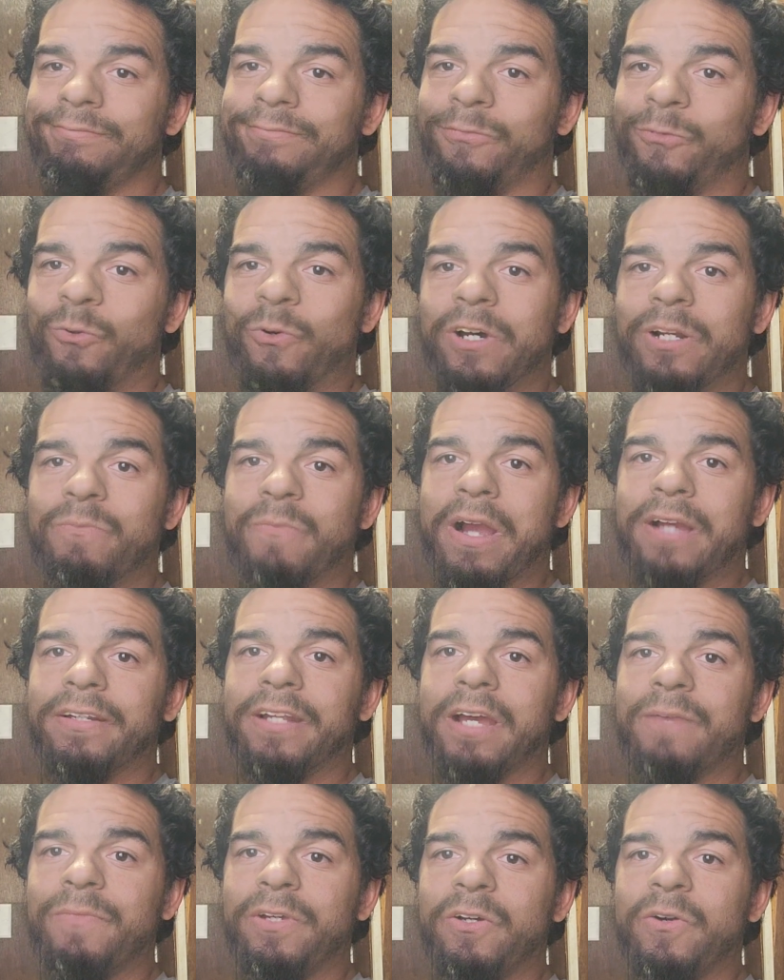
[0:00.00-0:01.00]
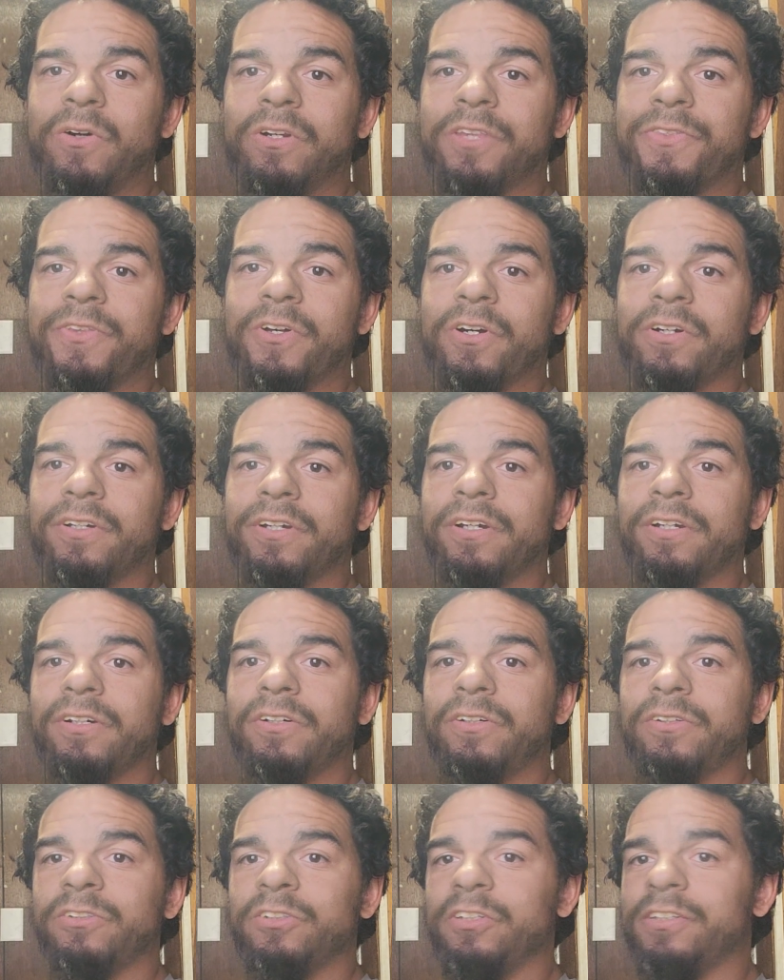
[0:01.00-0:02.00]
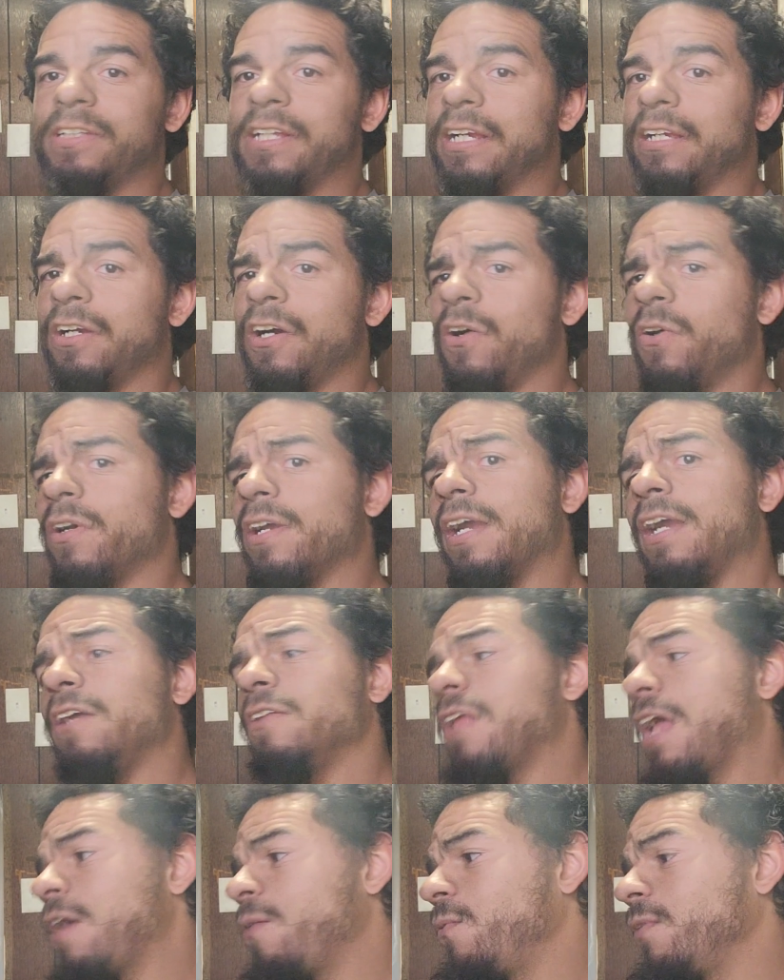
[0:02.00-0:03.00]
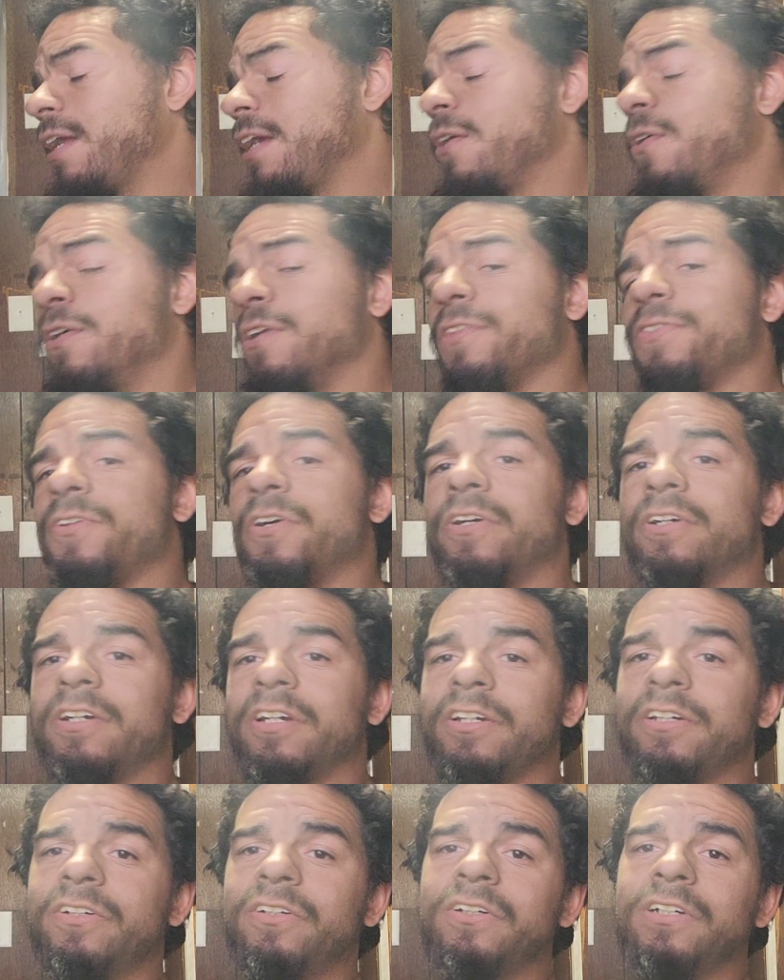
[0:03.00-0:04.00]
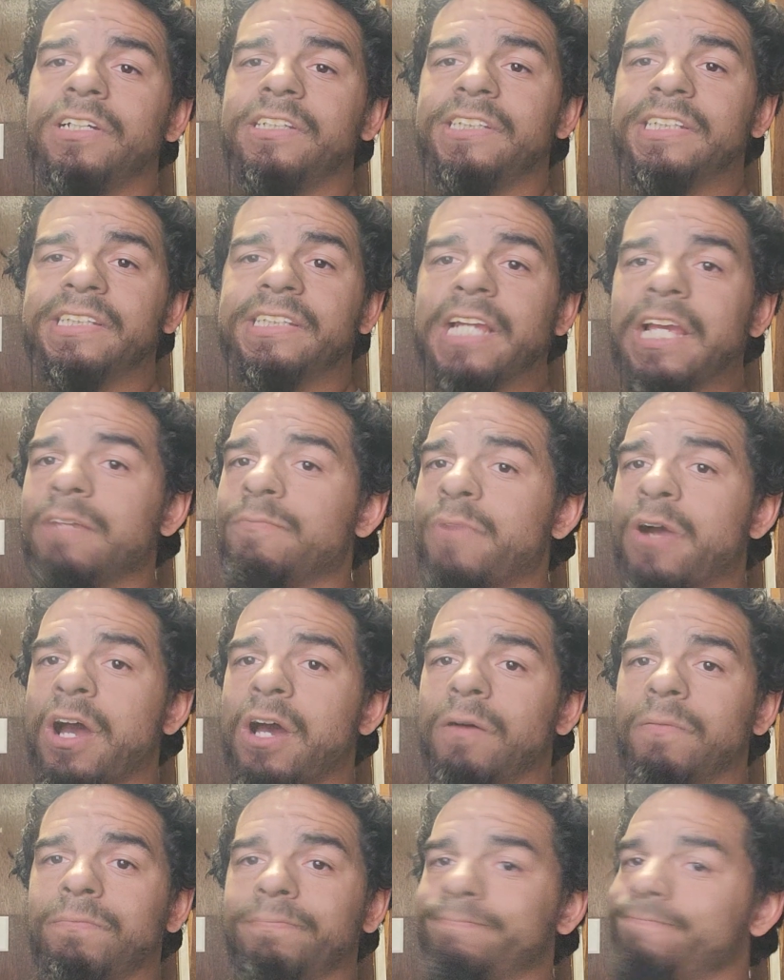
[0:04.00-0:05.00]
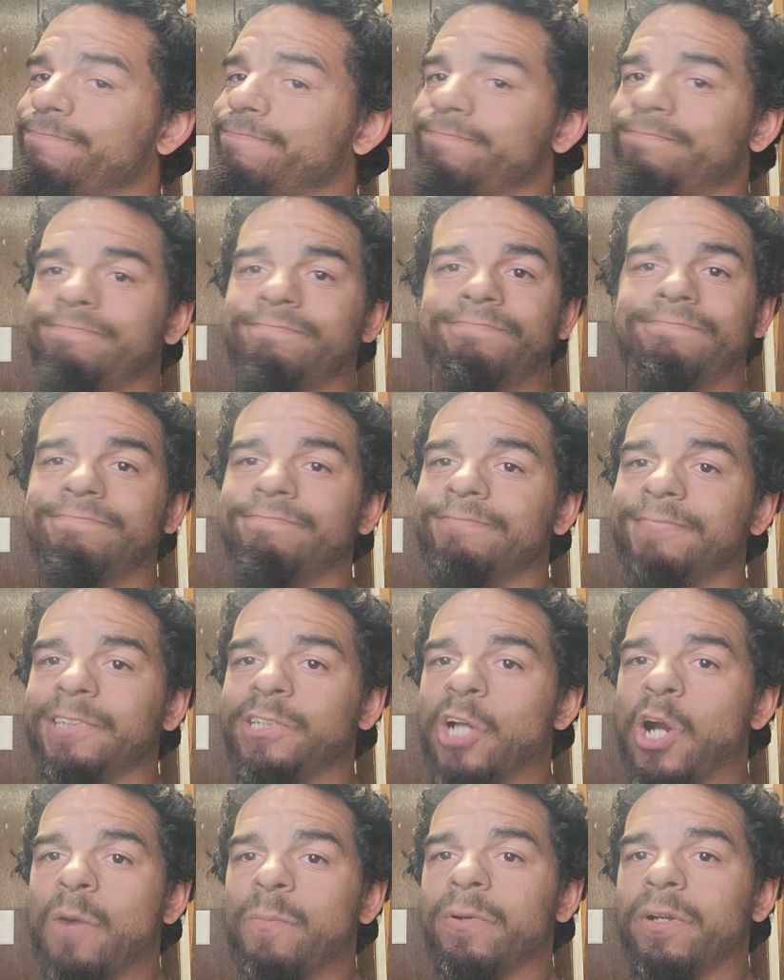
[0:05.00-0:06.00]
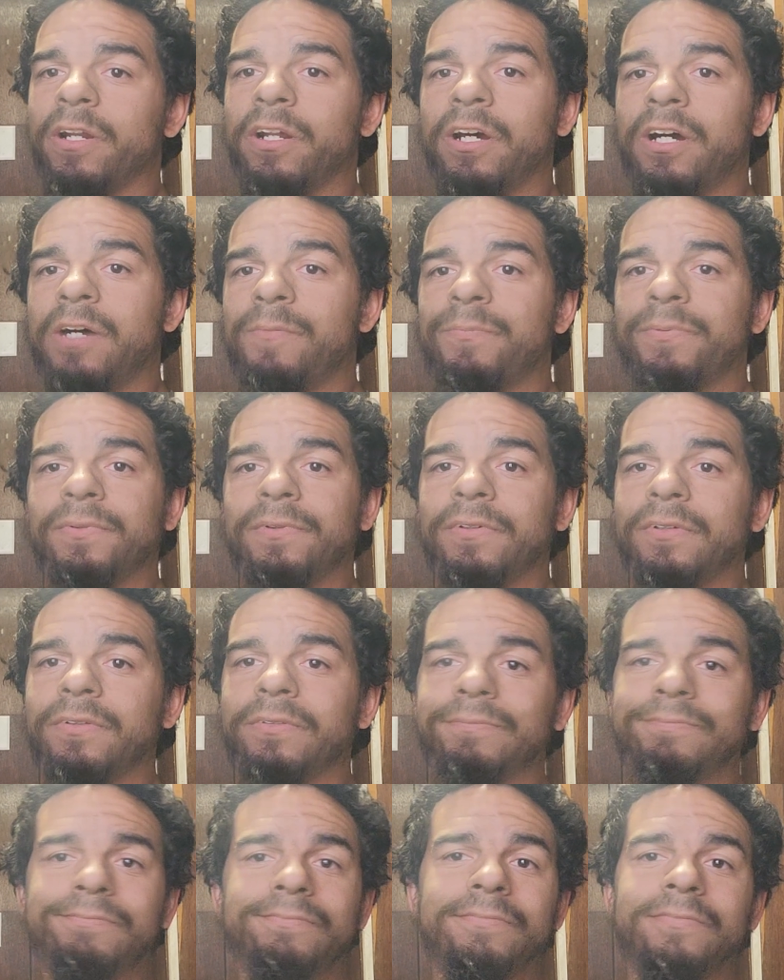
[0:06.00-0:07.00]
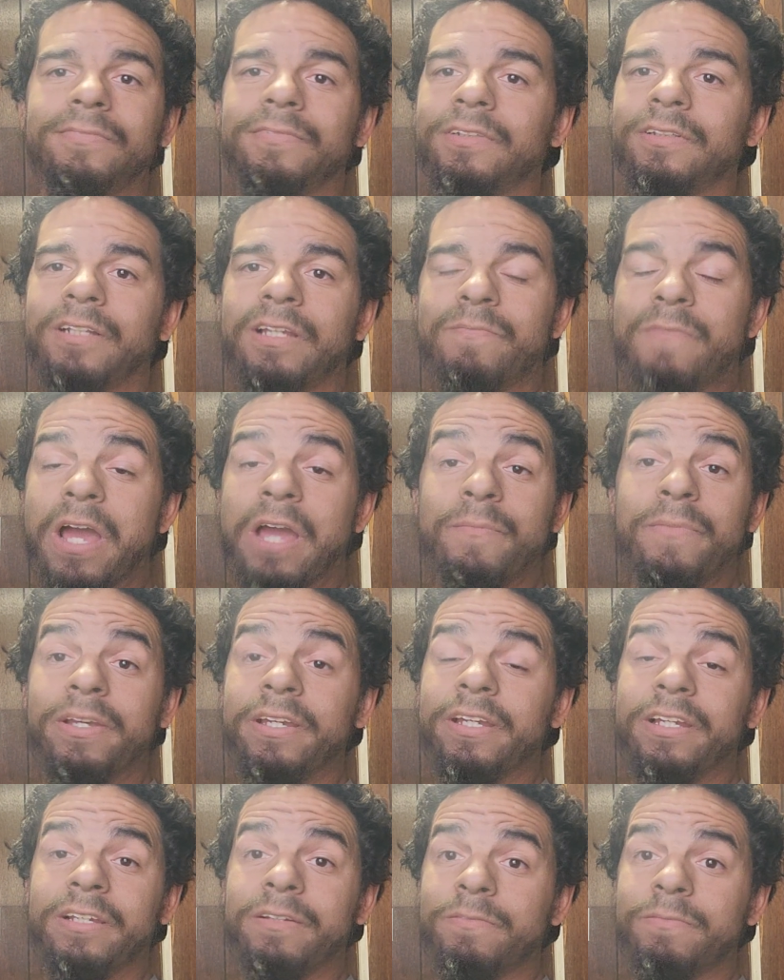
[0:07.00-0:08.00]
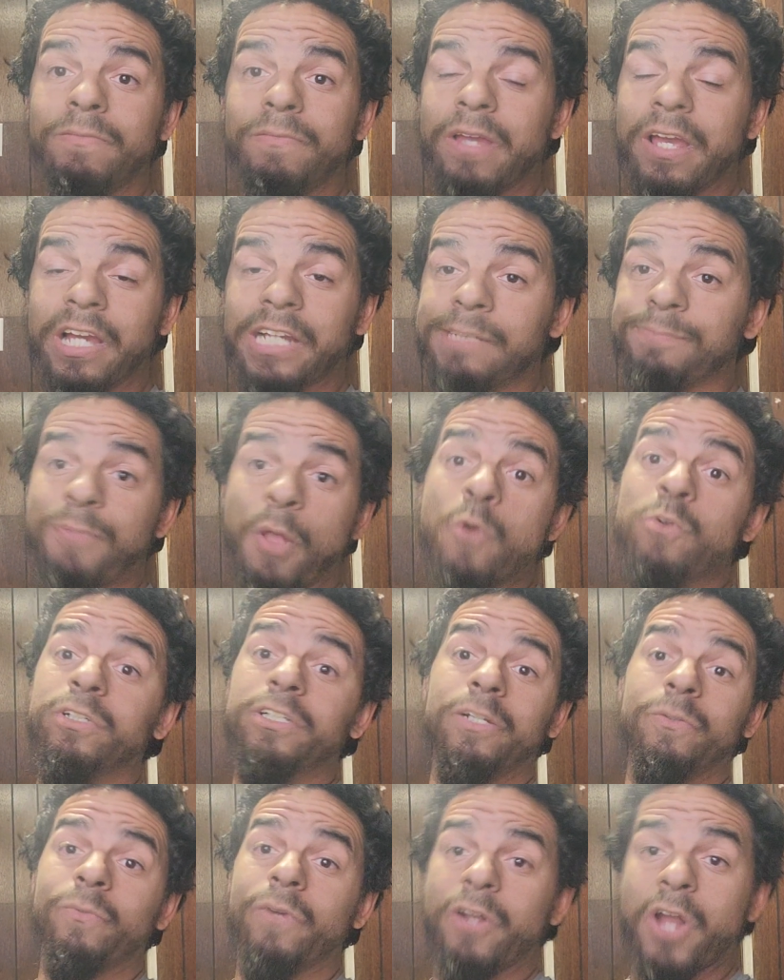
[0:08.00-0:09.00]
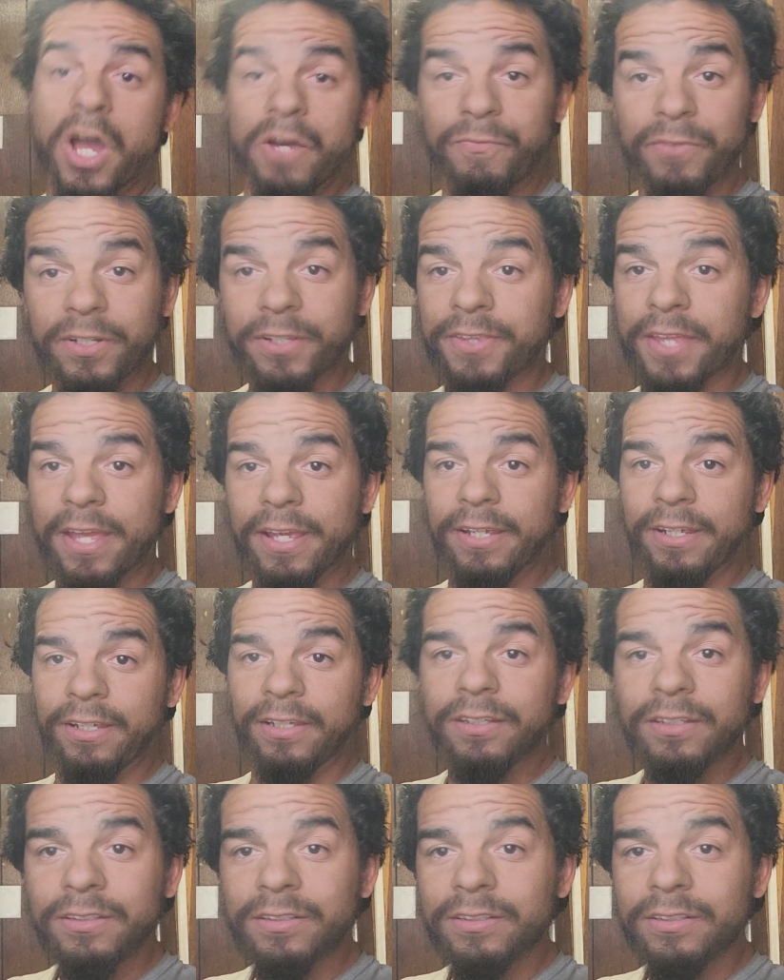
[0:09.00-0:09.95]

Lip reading: One might not be going to third gear. You say, okay, that one ain't going to third gear. It's the same problem. You open it up, it might be an explosion went off in the thing.